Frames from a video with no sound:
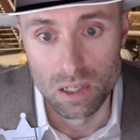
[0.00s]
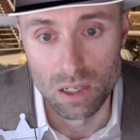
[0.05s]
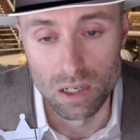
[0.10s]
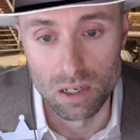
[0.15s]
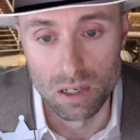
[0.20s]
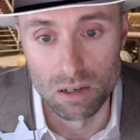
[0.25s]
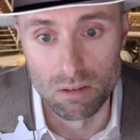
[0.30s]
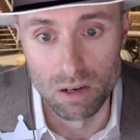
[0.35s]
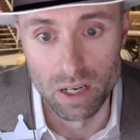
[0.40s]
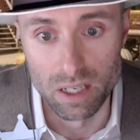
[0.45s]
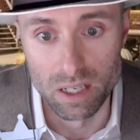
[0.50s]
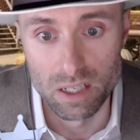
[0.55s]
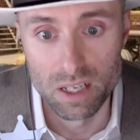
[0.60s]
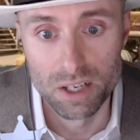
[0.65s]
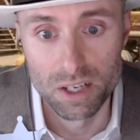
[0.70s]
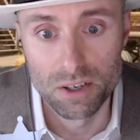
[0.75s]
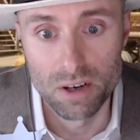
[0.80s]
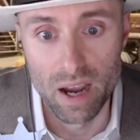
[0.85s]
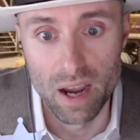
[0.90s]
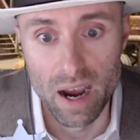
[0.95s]
Alright,
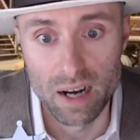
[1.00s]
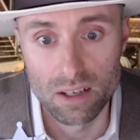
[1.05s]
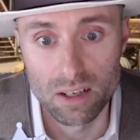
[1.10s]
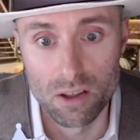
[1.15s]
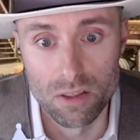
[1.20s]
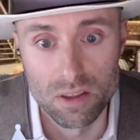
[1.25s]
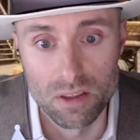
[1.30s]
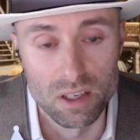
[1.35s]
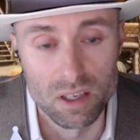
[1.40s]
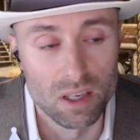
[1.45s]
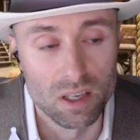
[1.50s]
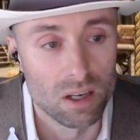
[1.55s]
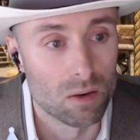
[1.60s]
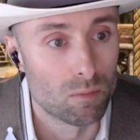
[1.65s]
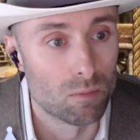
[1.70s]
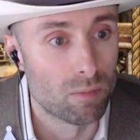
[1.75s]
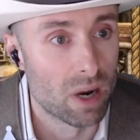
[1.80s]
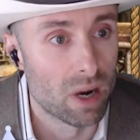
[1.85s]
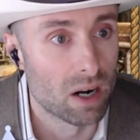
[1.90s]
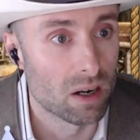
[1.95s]
here at the
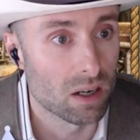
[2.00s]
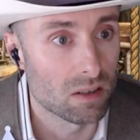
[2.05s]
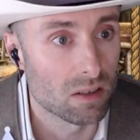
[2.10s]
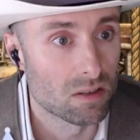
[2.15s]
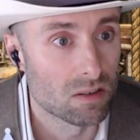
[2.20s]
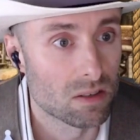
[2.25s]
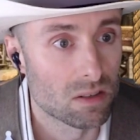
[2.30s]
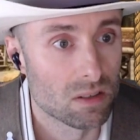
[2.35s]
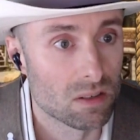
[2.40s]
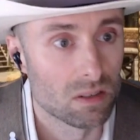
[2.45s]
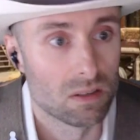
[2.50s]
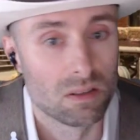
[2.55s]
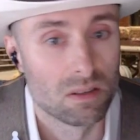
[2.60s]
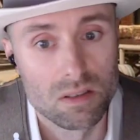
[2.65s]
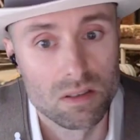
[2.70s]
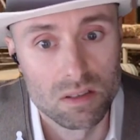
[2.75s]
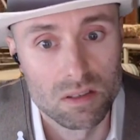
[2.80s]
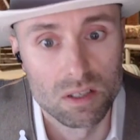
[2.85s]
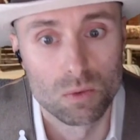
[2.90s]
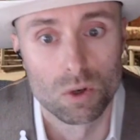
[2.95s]
barracks,
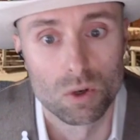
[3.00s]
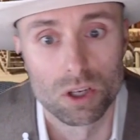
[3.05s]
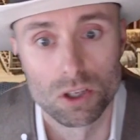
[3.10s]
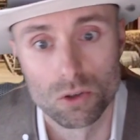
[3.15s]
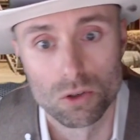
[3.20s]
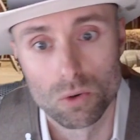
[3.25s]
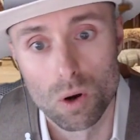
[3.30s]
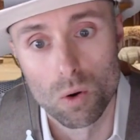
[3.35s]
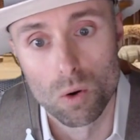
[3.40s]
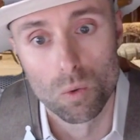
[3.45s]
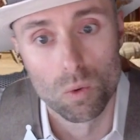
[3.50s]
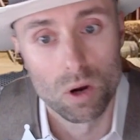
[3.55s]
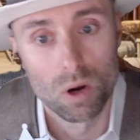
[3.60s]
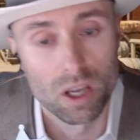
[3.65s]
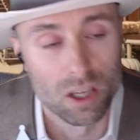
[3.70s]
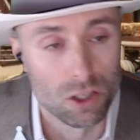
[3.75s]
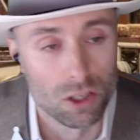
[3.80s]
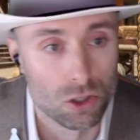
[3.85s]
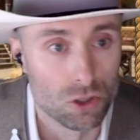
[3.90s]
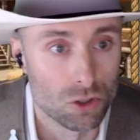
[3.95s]
let's see what you
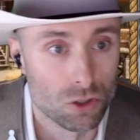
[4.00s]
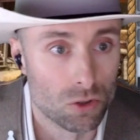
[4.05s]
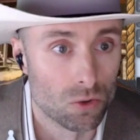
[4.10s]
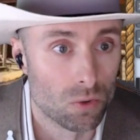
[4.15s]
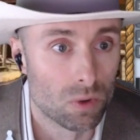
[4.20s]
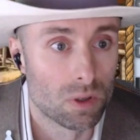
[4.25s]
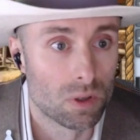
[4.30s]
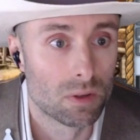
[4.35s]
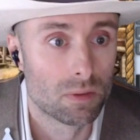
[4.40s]
can do.